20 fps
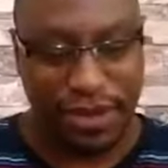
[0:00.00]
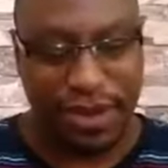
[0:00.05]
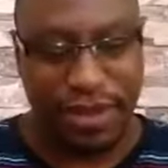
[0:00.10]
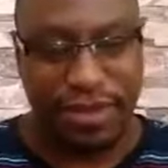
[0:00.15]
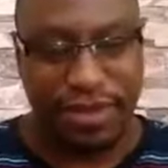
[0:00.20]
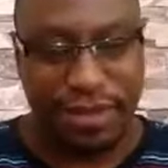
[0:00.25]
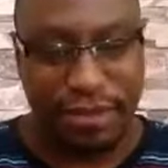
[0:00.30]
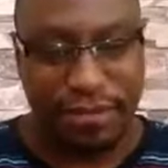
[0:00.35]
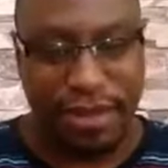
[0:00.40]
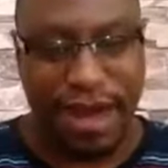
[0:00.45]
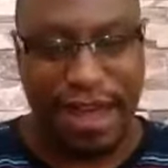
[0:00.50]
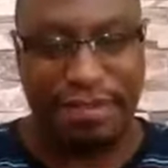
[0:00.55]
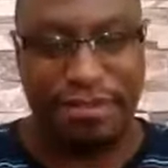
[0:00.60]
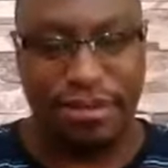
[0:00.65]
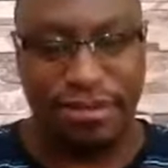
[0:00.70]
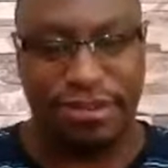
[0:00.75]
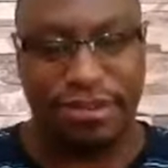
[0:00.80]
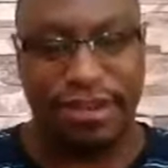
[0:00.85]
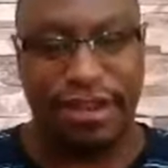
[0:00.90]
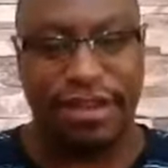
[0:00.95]
The
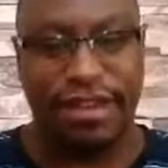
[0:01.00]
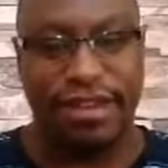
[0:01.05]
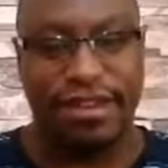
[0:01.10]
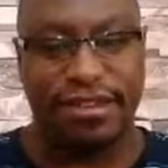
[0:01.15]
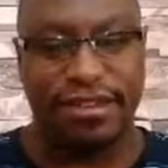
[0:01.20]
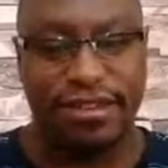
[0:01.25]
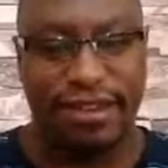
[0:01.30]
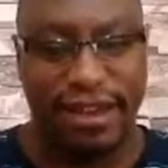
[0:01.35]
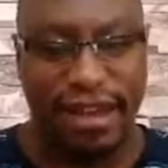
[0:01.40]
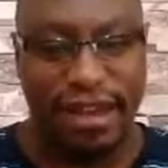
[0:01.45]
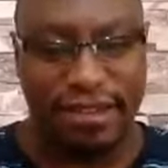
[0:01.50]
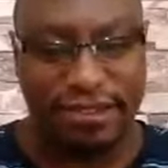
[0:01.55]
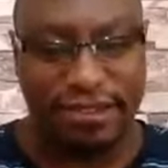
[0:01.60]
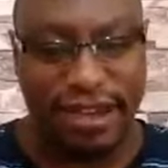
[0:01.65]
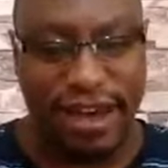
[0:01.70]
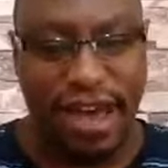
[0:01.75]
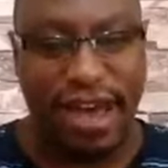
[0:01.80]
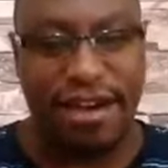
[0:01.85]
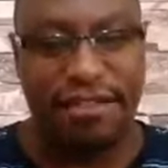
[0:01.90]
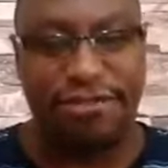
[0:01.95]
Bible says in
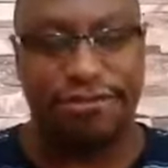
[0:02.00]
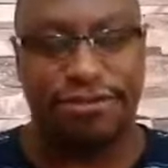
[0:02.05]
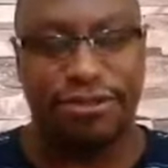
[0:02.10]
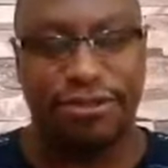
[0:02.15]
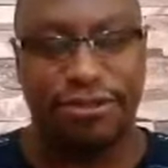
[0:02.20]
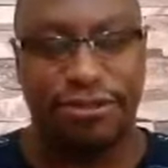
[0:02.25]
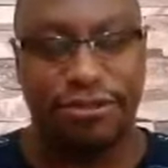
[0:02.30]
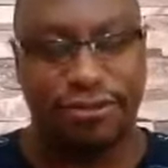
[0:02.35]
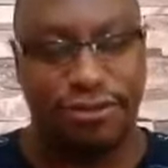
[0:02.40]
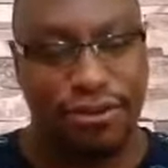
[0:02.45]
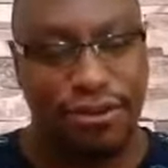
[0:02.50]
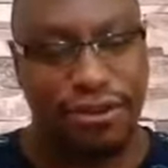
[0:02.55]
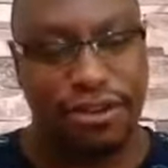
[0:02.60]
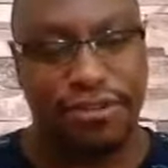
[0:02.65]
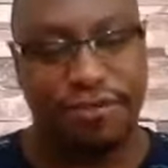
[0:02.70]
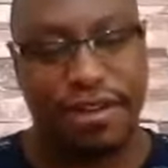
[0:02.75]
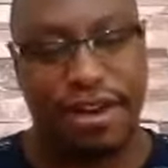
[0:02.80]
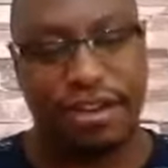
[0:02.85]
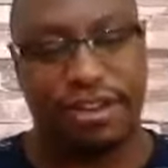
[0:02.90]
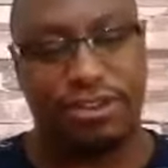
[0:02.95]
Isaiah
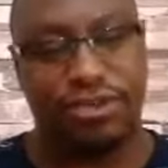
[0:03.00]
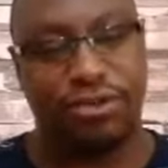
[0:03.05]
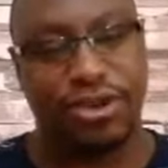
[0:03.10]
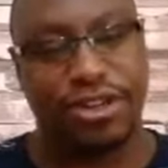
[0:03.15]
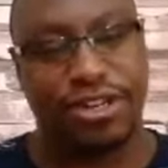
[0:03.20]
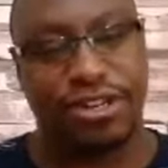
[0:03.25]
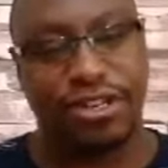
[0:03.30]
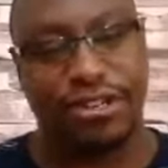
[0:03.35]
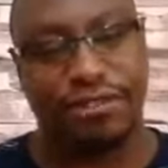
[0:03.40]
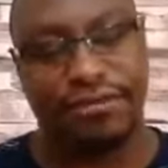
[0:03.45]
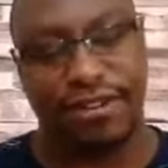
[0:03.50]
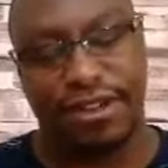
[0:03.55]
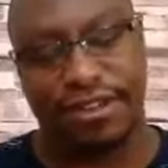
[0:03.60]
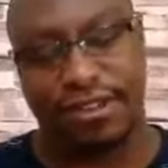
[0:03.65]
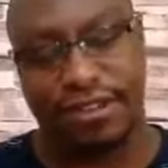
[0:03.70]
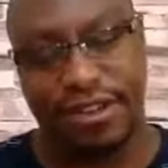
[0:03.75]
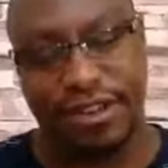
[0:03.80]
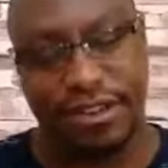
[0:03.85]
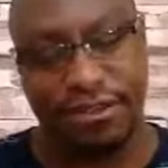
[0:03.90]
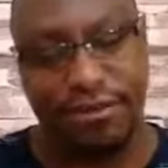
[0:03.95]
40 verse 20, verse
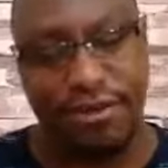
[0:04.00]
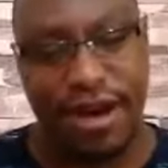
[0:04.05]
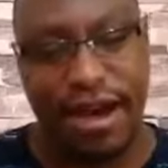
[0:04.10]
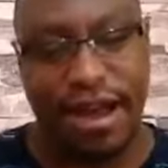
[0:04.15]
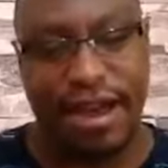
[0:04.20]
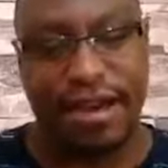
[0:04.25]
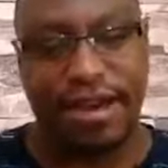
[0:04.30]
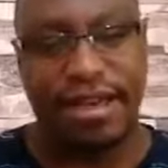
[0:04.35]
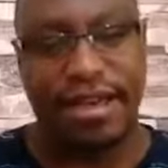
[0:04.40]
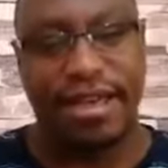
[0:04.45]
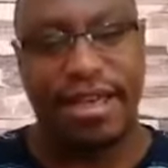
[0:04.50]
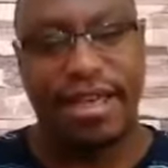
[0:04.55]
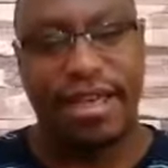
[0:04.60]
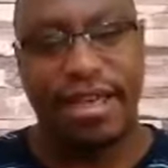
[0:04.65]
31,